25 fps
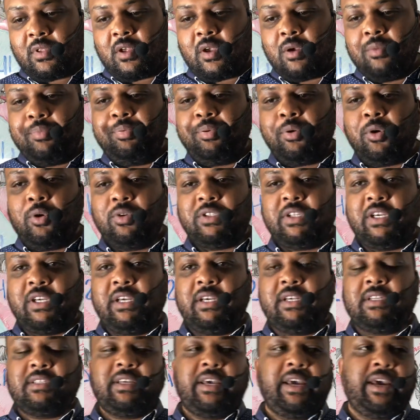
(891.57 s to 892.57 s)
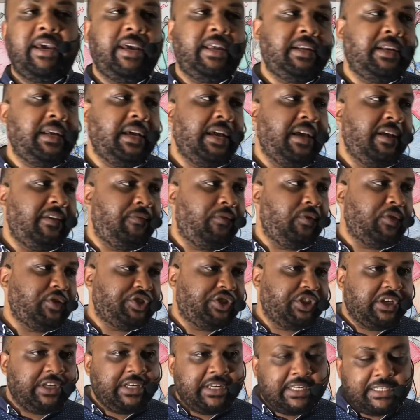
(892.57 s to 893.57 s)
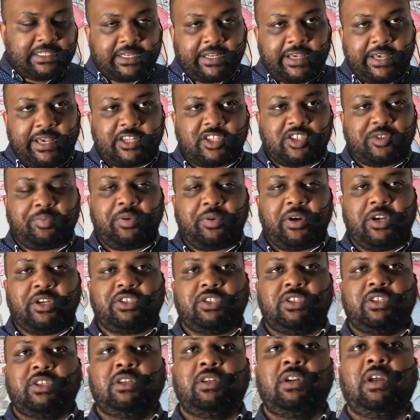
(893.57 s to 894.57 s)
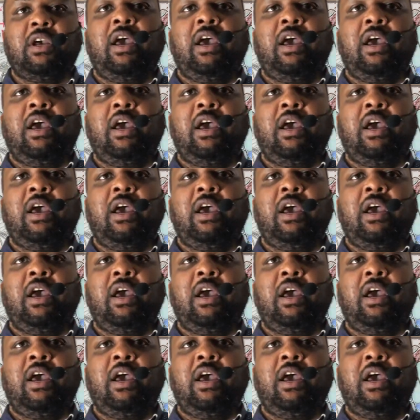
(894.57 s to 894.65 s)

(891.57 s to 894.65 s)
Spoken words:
proteins, and for genetic expression